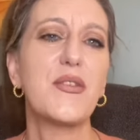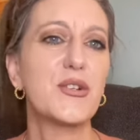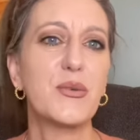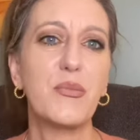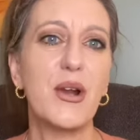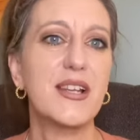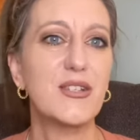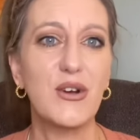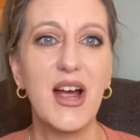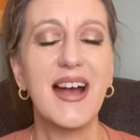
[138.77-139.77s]
There's a
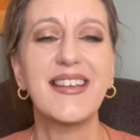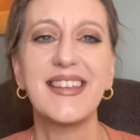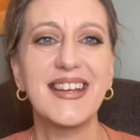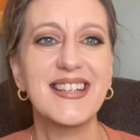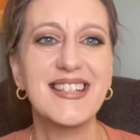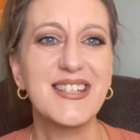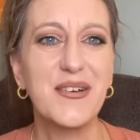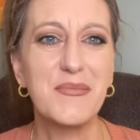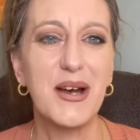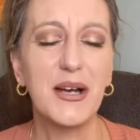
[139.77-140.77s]
bronzer, a highlight, and
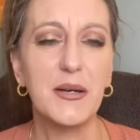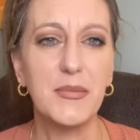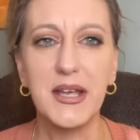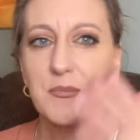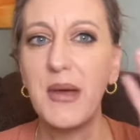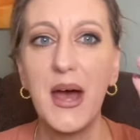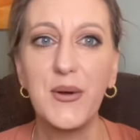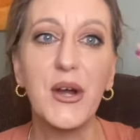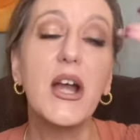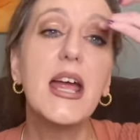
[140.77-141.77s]
some and
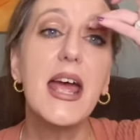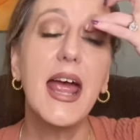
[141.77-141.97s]
powder.